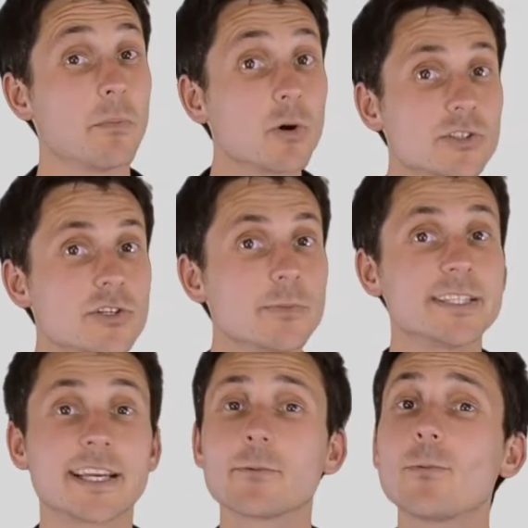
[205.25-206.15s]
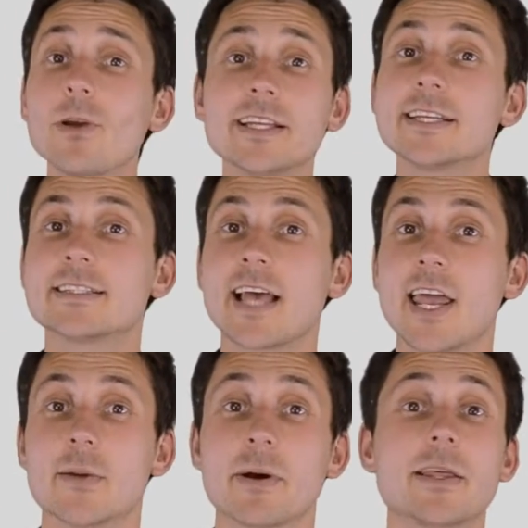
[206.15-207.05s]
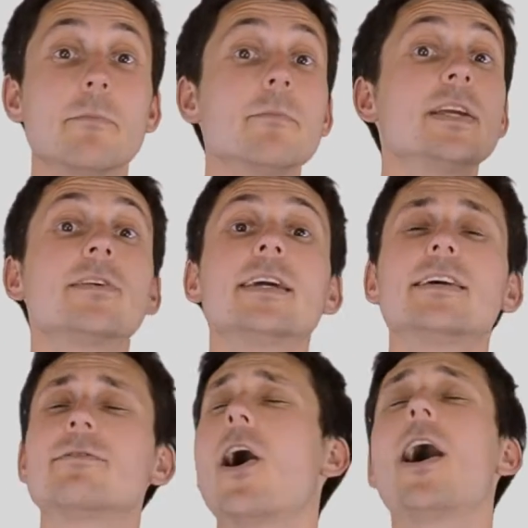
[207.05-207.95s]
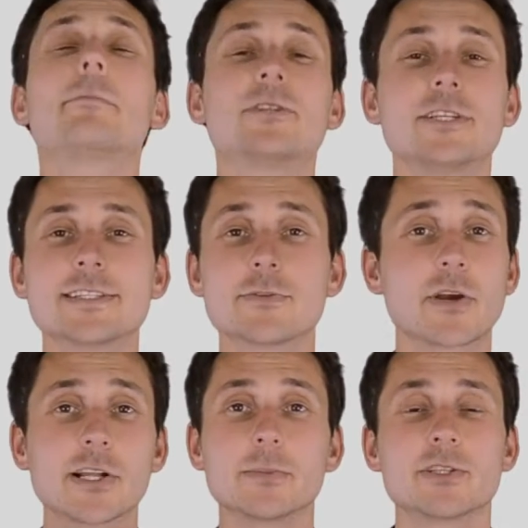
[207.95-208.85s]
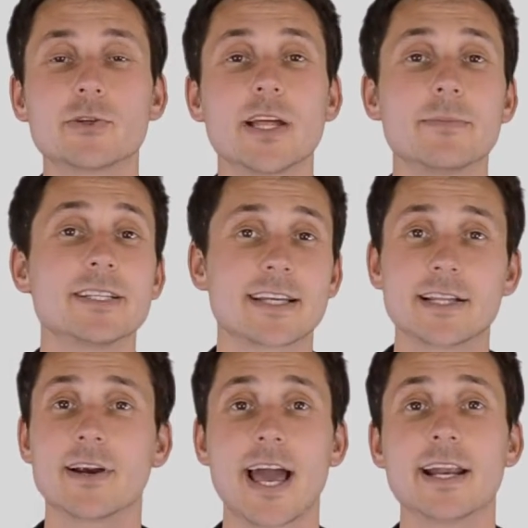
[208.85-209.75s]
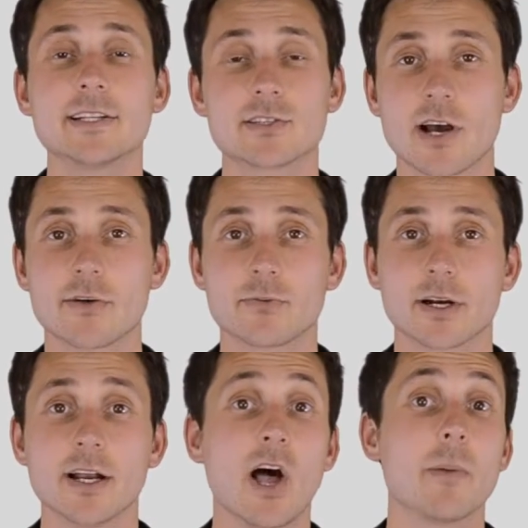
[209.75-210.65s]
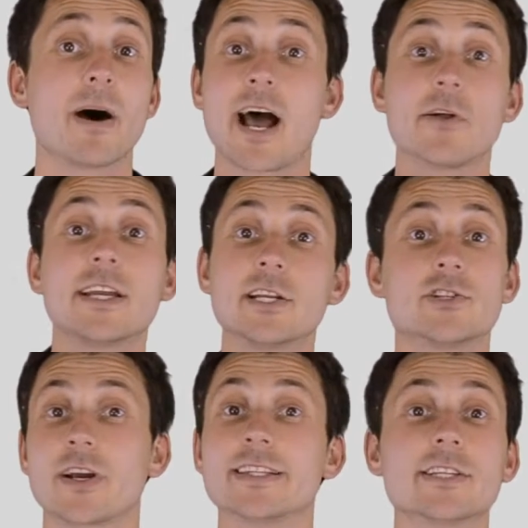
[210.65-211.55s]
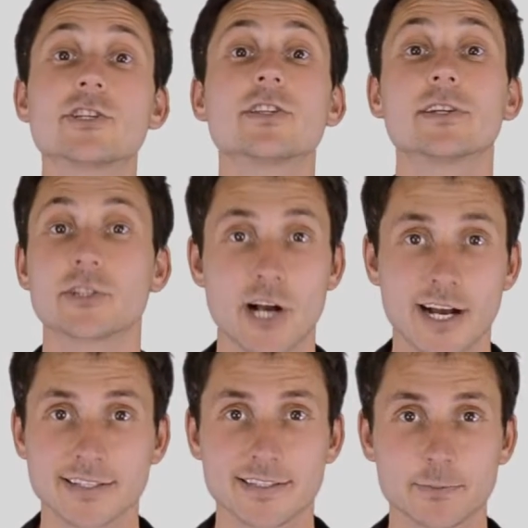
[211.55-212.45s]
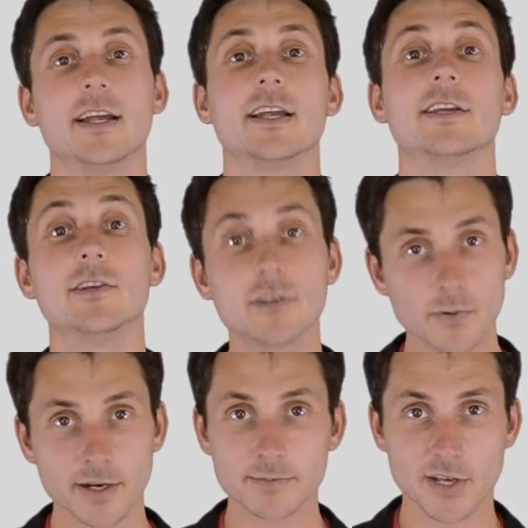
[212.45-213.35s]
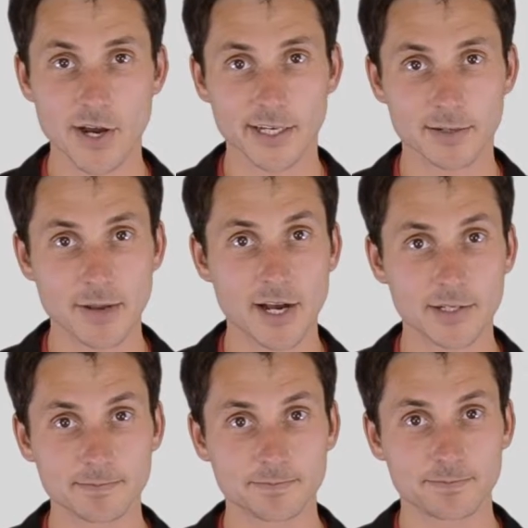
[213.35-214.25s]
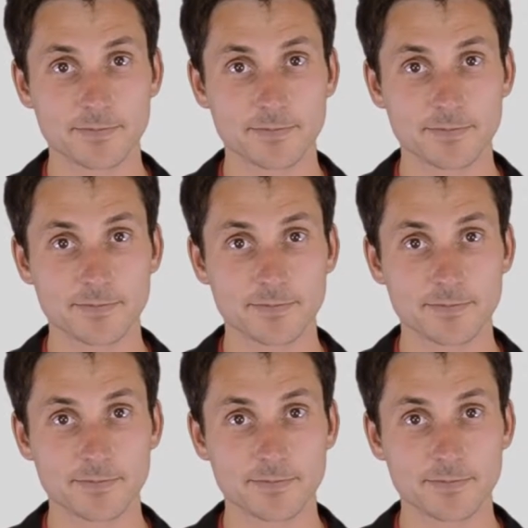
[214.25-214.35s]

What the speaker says: most newbies get really excited about the myriad of options available to them inside their editing software about how they can transition their shots. You know what I'm talking about.